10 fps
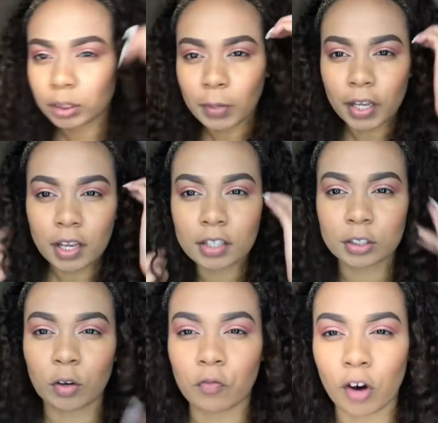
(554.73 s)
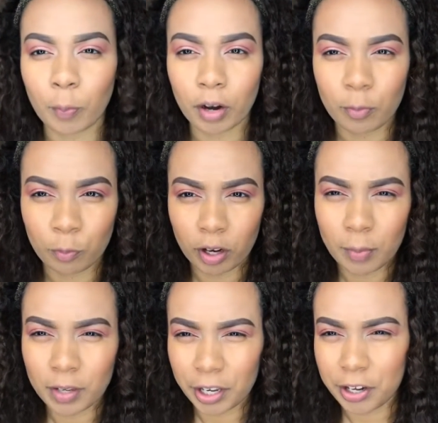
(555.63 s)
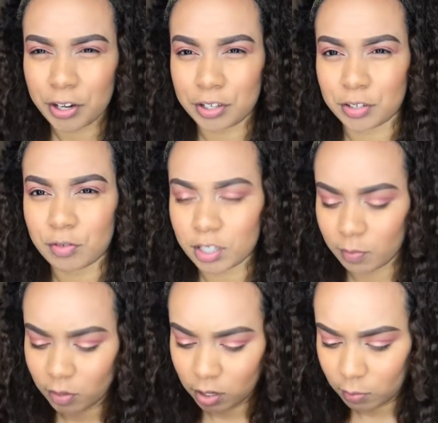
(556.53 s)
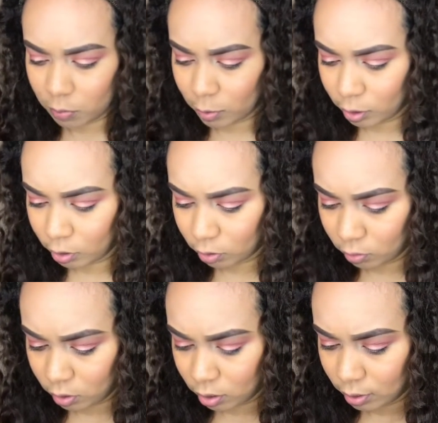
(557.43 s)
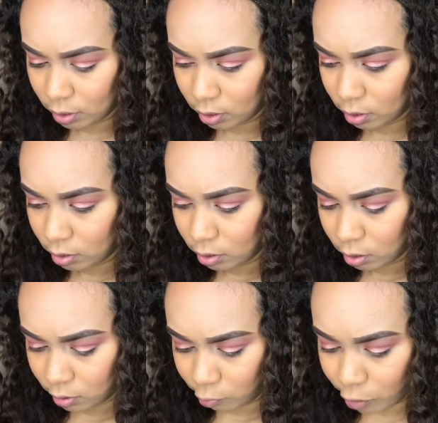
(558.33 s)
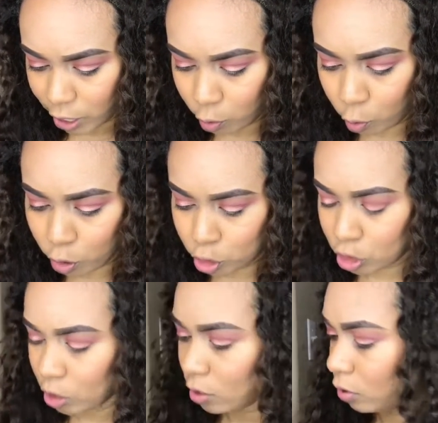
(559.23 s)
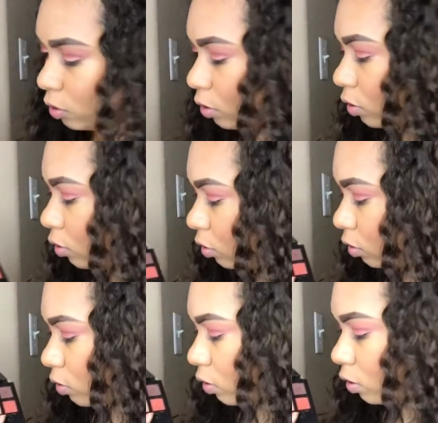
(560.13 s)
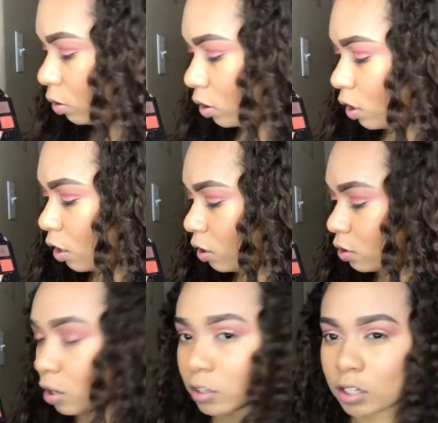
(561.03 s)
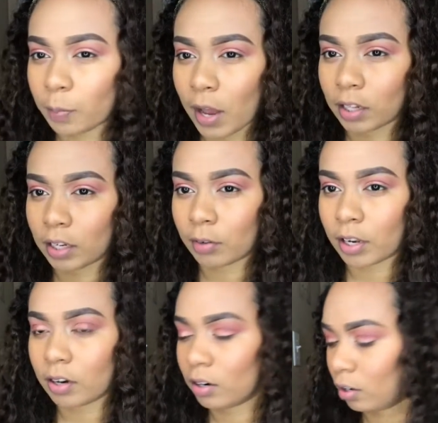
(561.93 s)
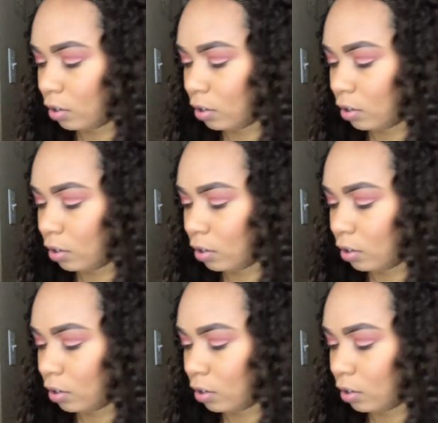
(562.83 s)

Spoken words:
and I'm liking it so far, but what I'm gonna do is I'm gonna put a little Red Orchard in the Anastasia palette right here.